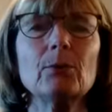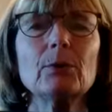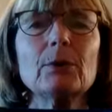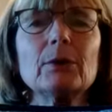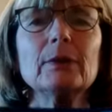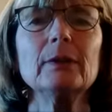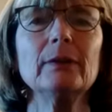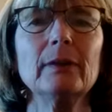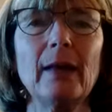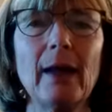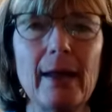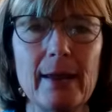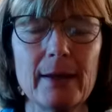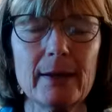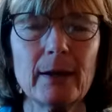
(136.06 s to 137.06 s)
word
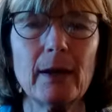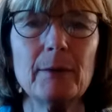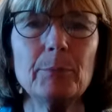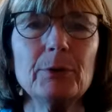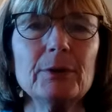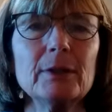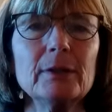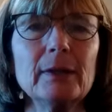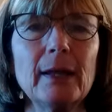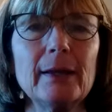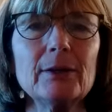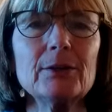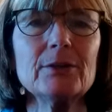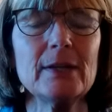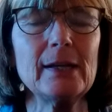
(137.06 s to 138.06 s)
like, I put the
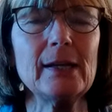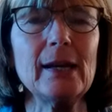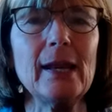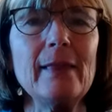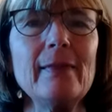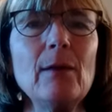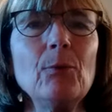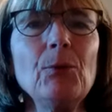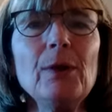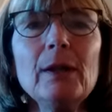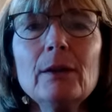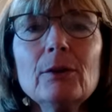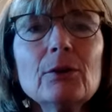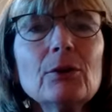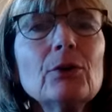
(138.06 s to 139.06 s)
letters in and then
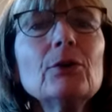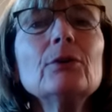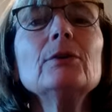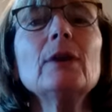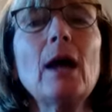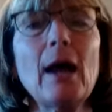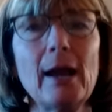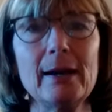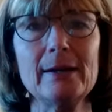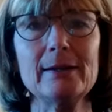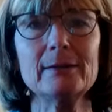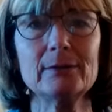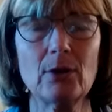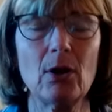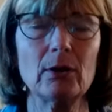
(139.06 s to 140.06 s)
we learn
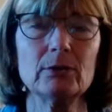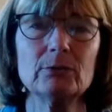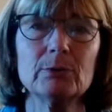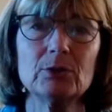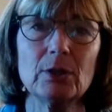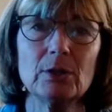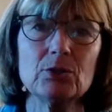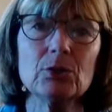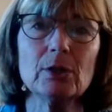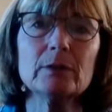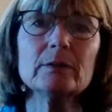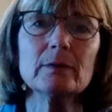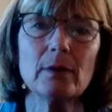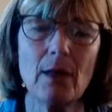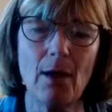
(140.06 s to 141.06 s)
Heidi's songs, which I
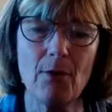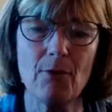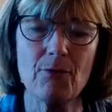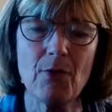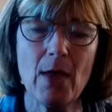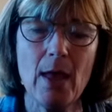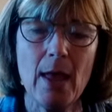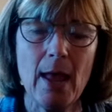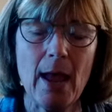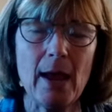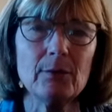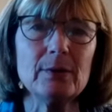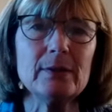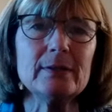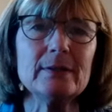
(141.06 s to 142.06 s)
just love.
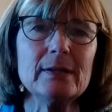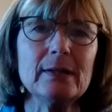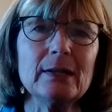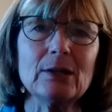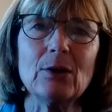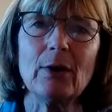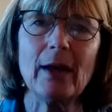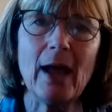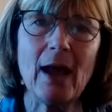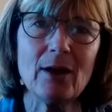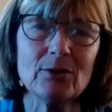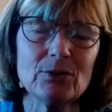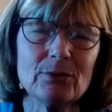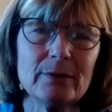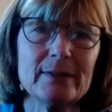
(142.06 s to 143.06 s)
And we sing it going
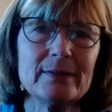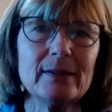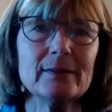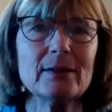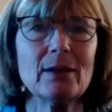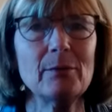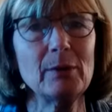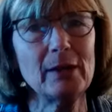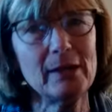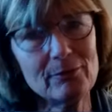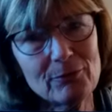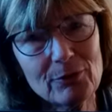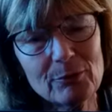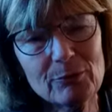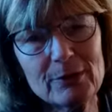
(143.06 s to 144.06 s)
out to recess, coming
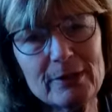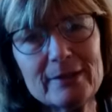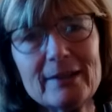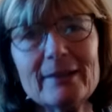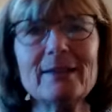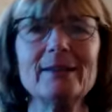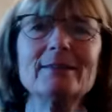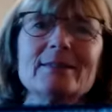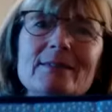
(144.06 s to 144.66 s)
in from recess at